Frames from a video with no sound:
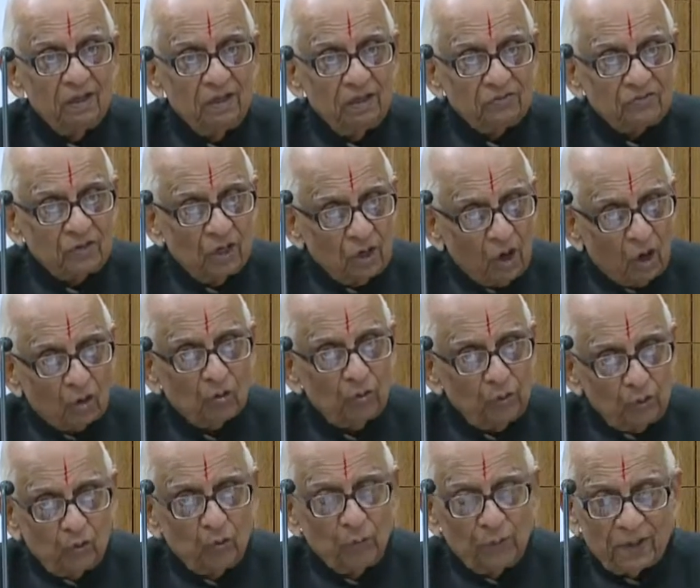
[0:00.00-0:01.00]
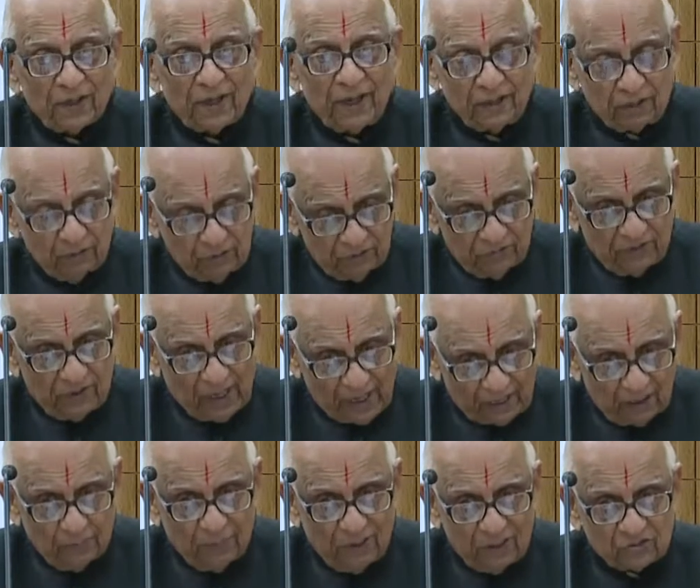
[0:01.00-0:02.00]
It's not only human right, even
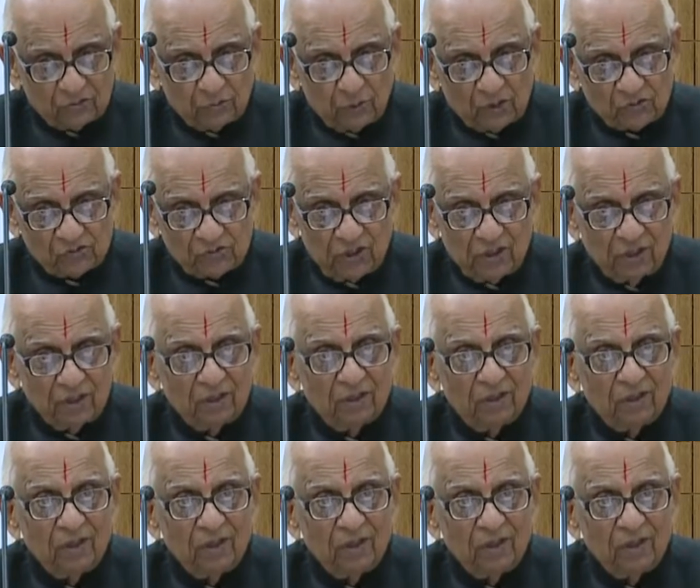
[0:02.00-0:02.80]
animals you are seeing.